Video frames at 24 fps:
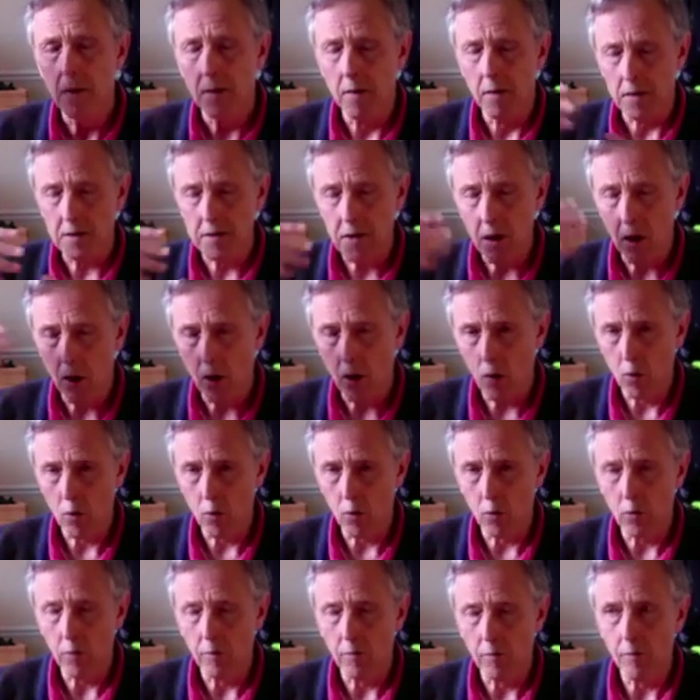this
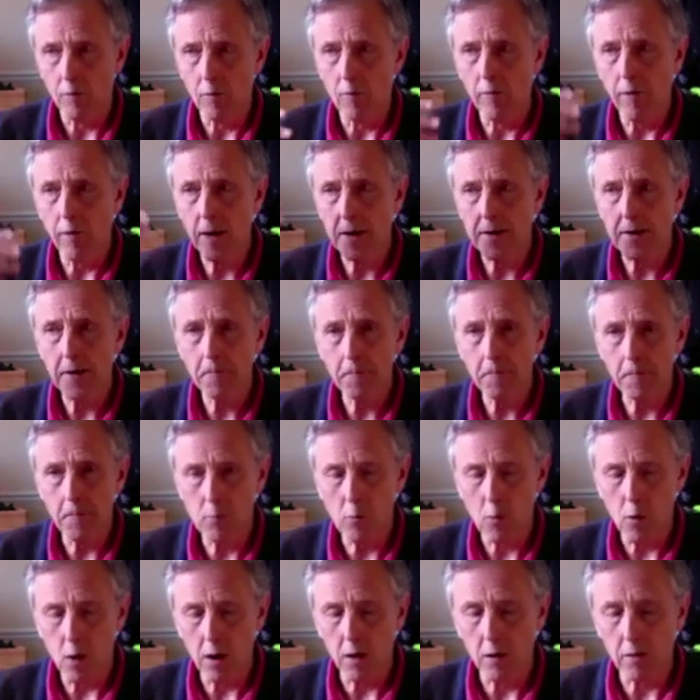whole very different
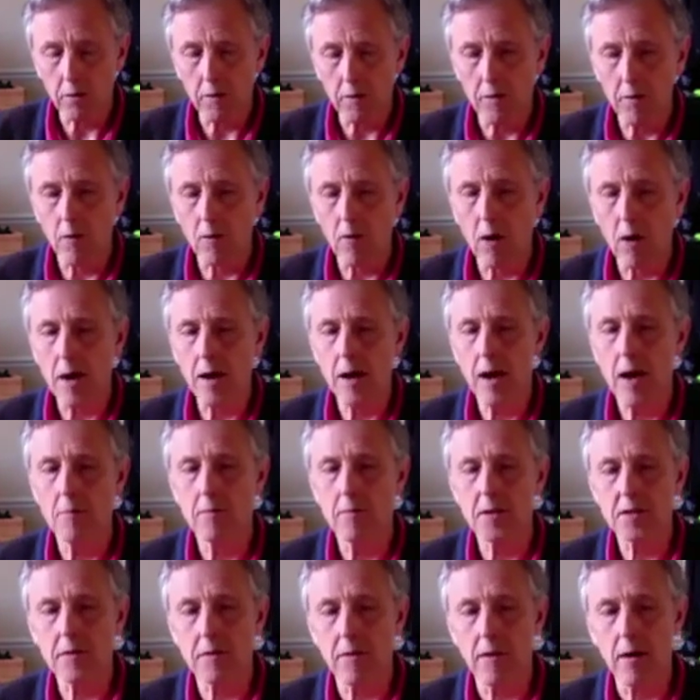world of the right
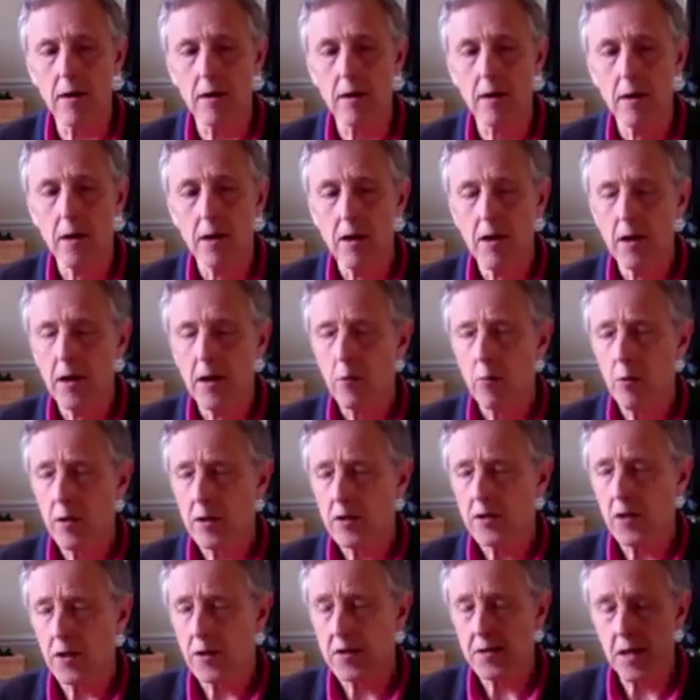hemisphere,
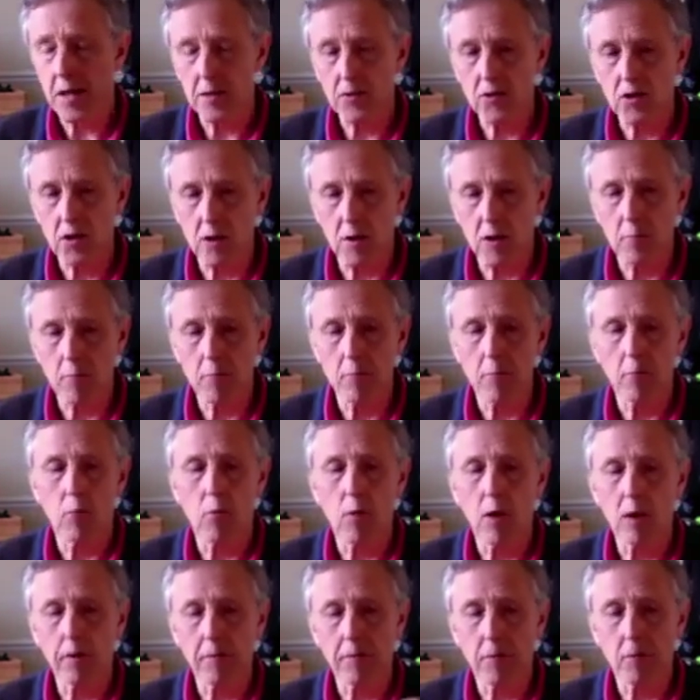which is such a
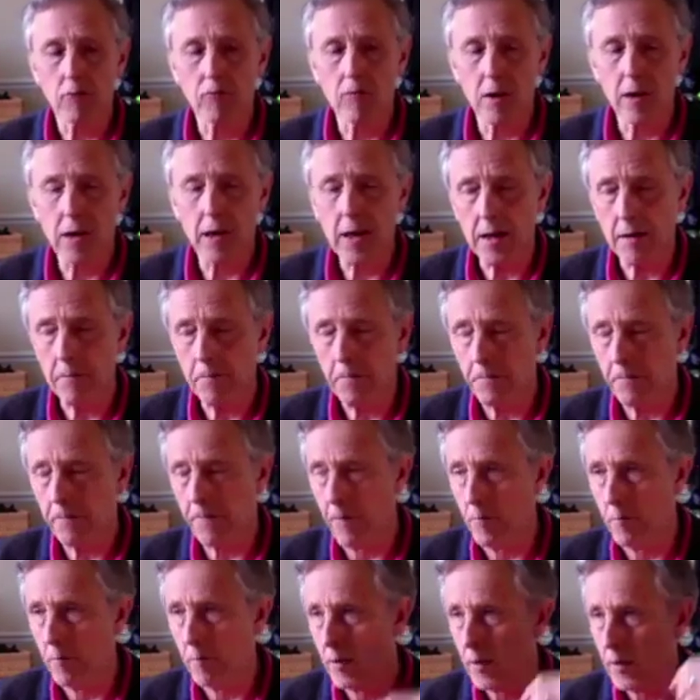wonderful relief
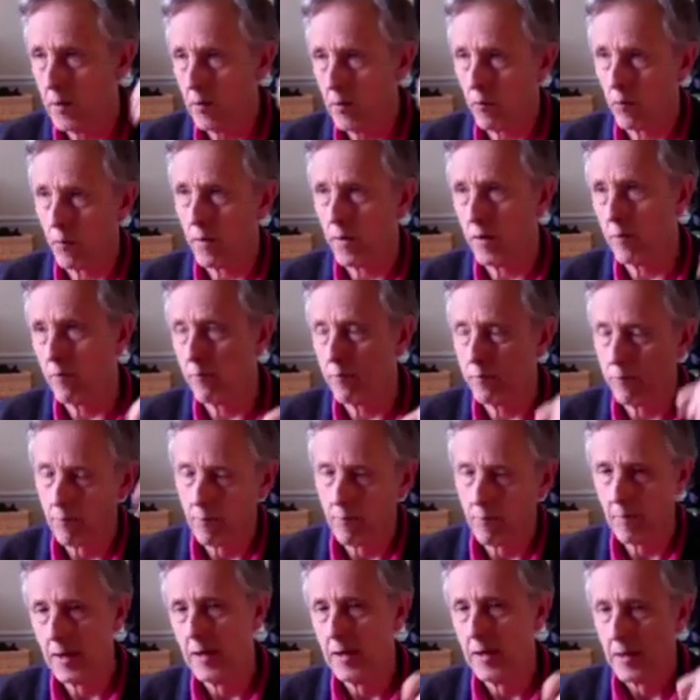from all the
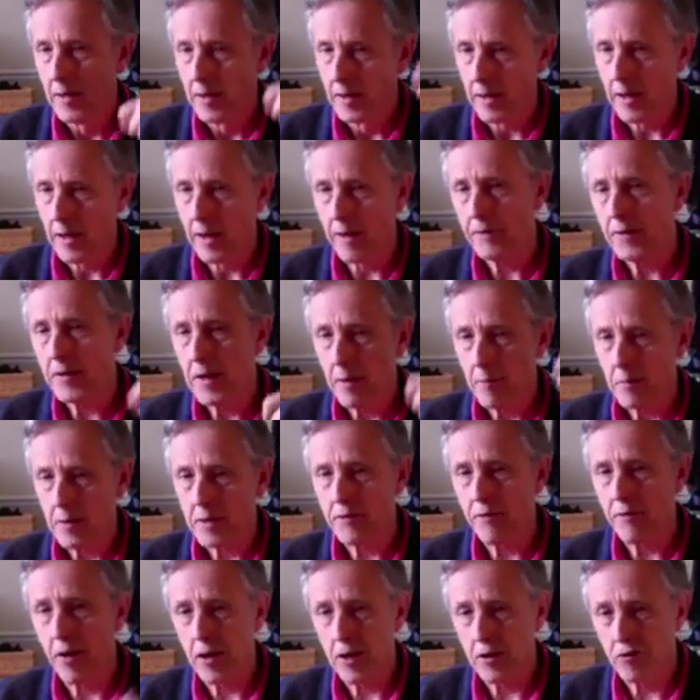left
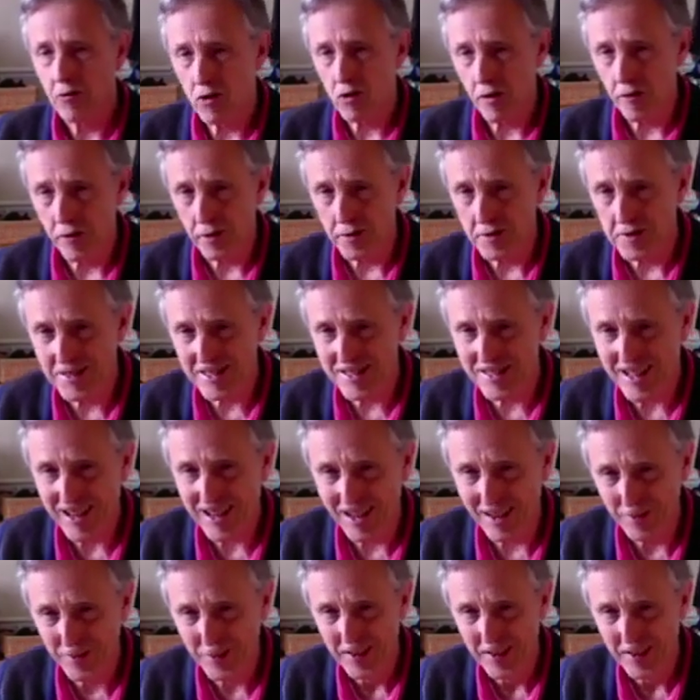hemisphere driven stuff